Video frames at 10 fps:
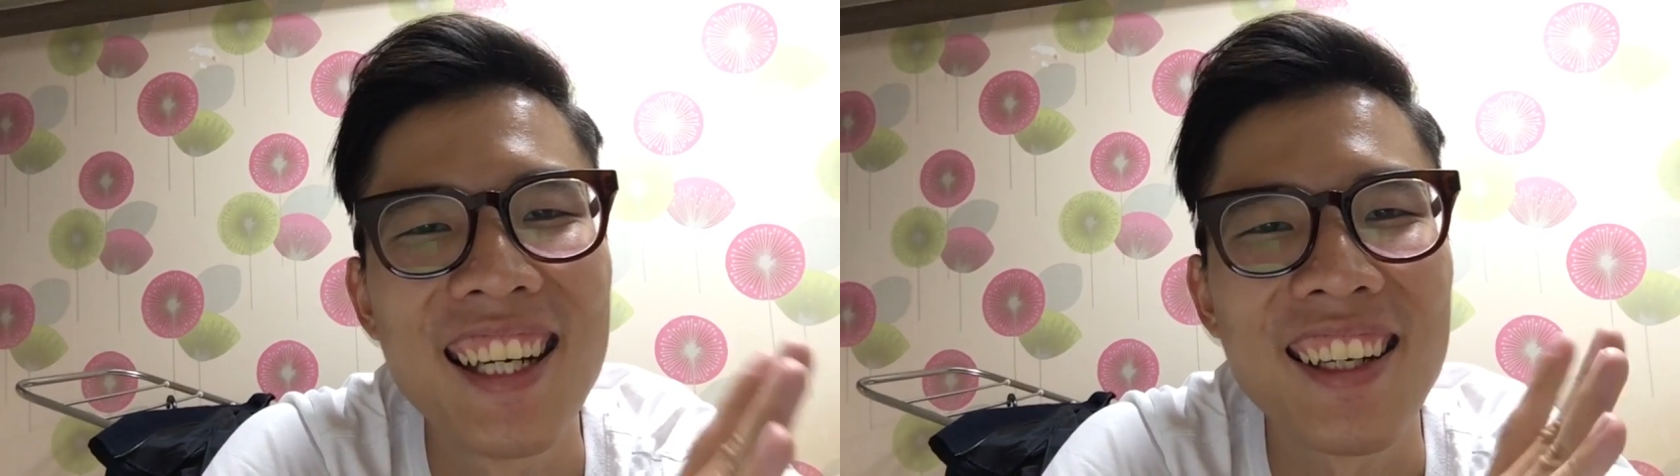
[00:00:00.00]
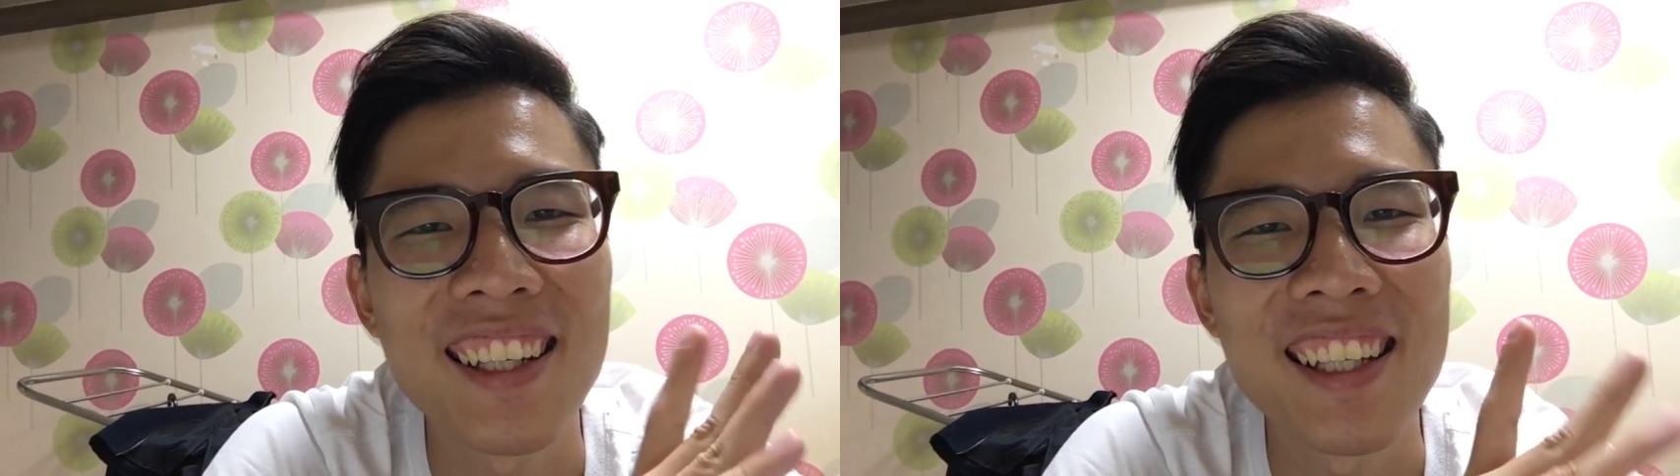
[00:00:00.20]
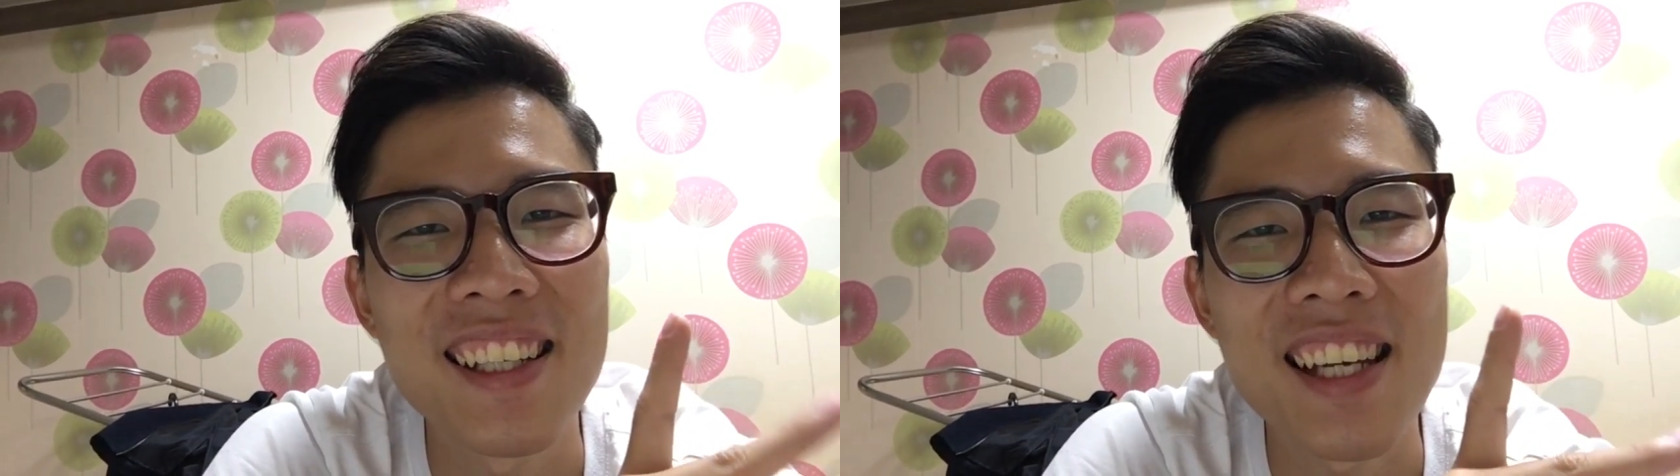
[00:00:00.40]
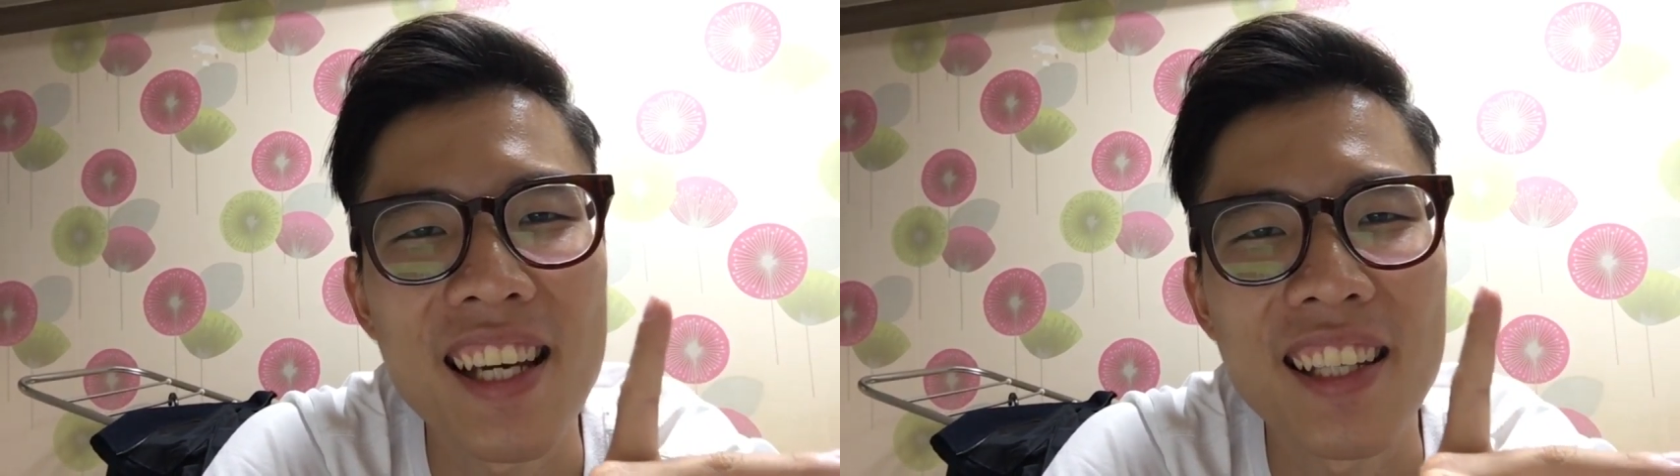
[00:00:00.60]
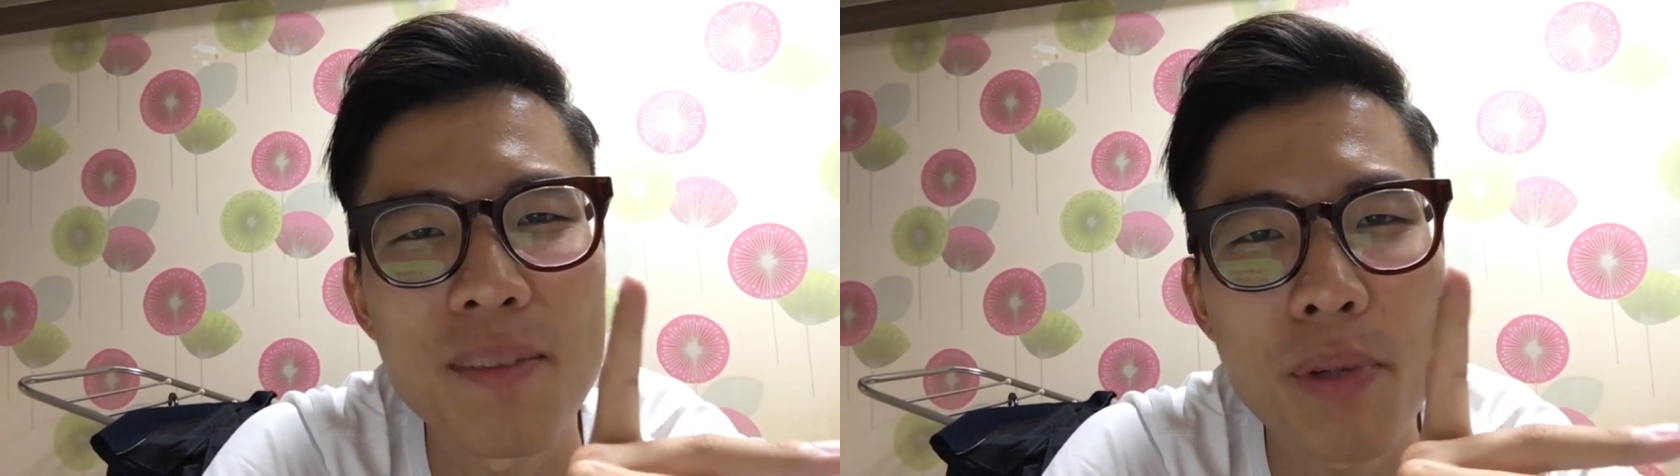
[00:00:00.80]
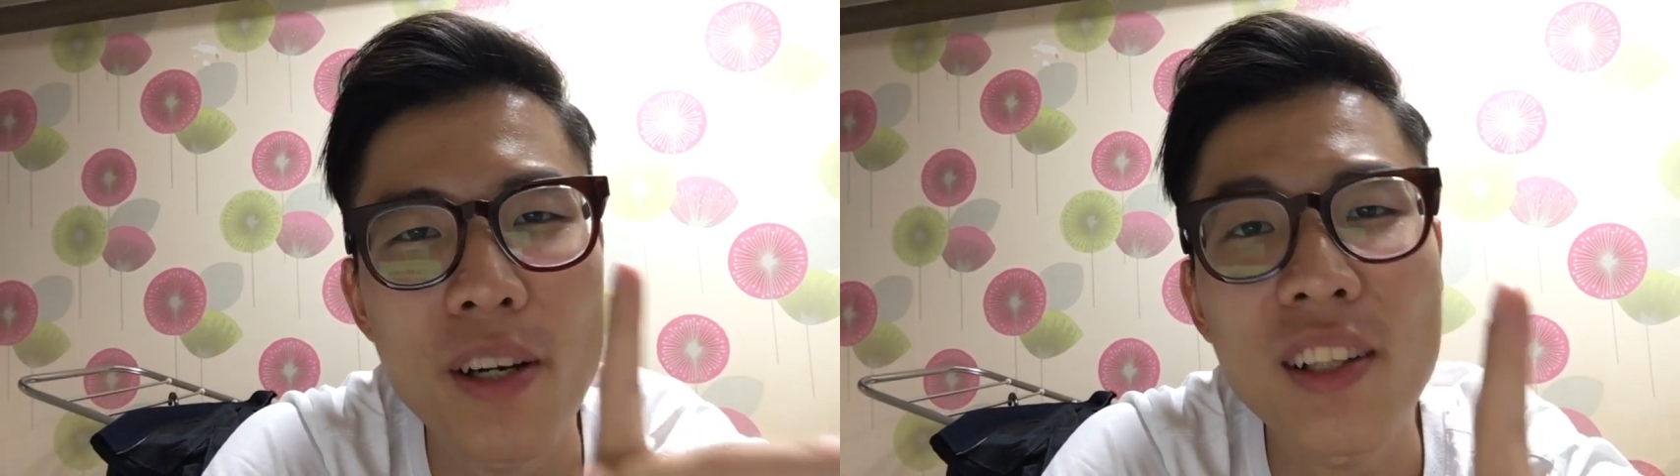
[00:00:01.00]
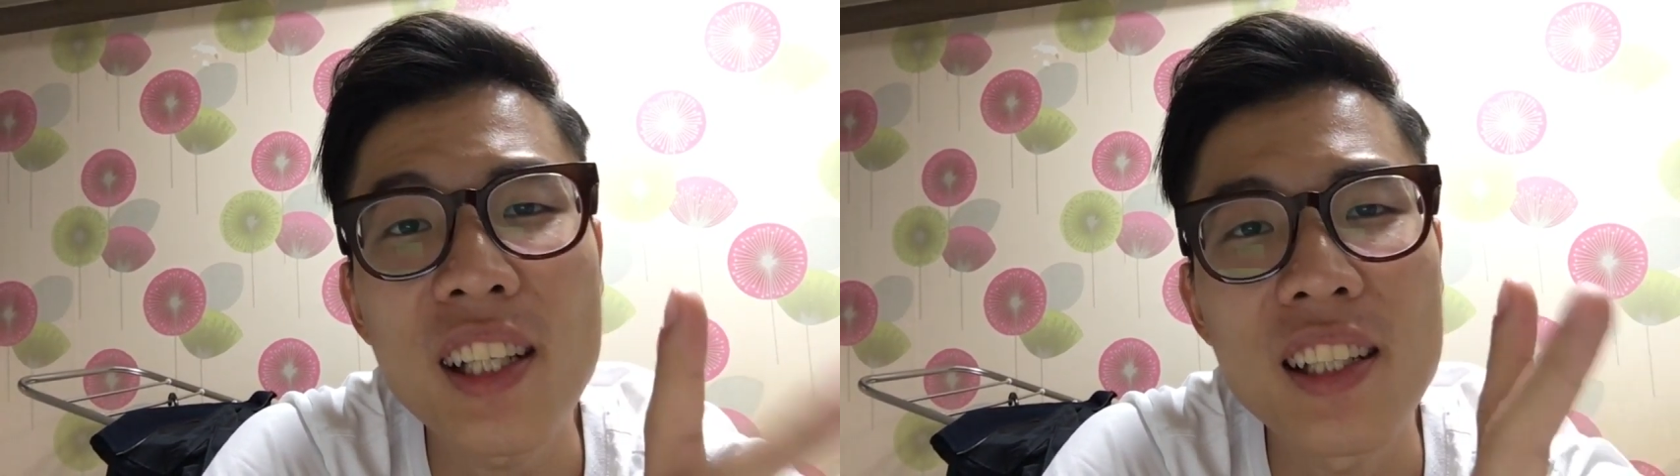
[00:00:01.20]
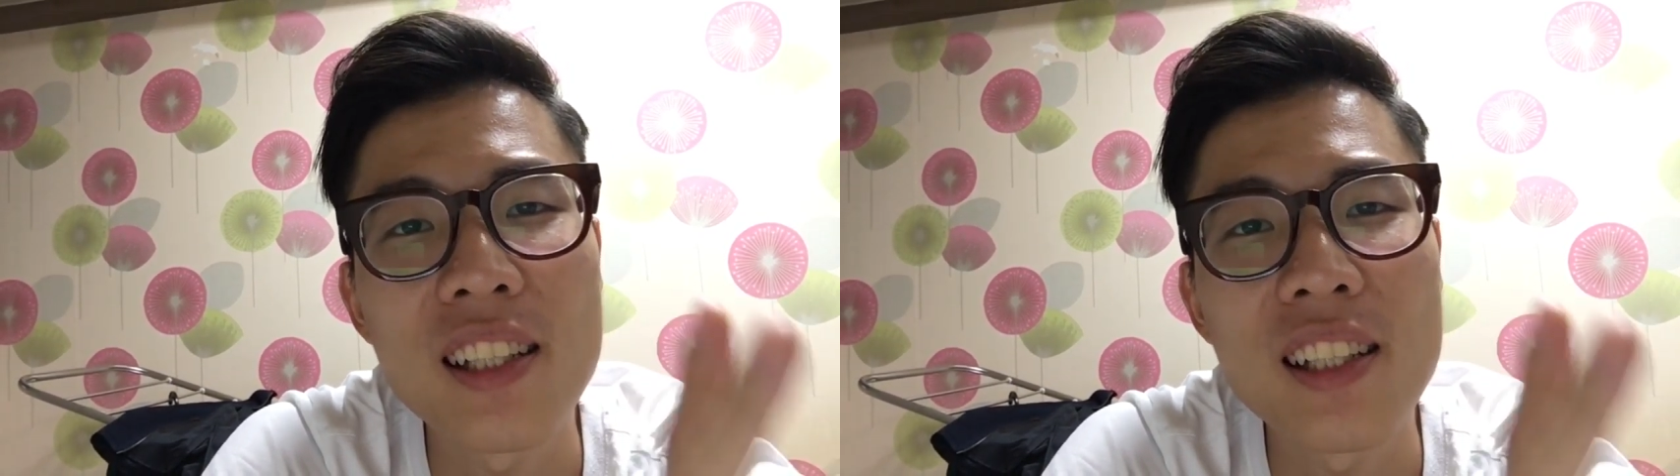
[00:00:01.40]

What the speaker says: Okay, and apparently